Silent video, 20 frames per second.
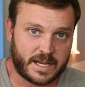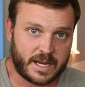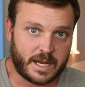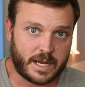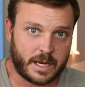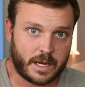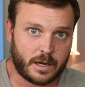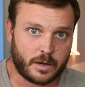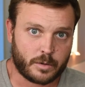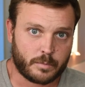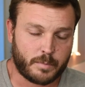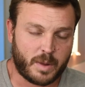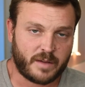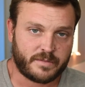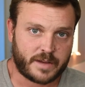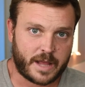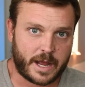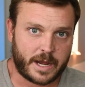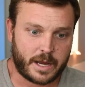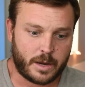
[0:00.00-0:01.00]
Diddy or
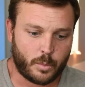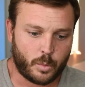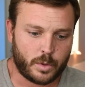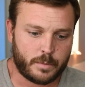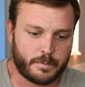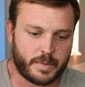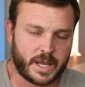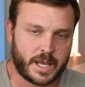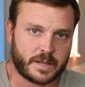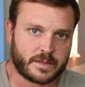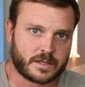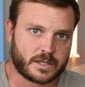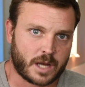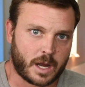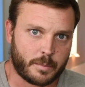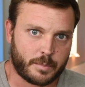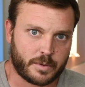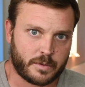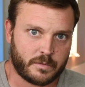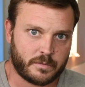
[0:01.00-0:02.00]
Puff Daddy would be at the
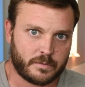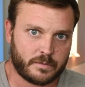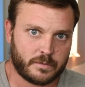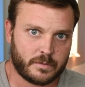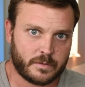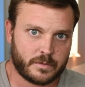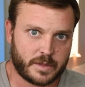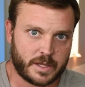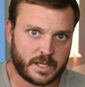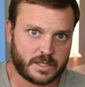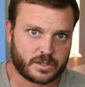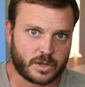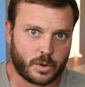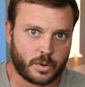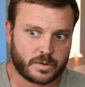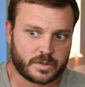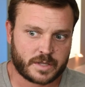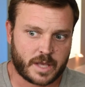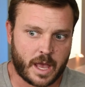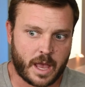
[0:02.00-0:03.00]
top of the East
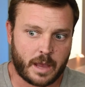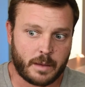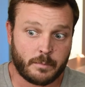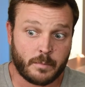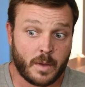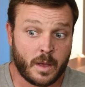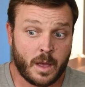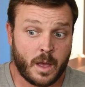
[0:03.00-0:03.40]
Coast gang.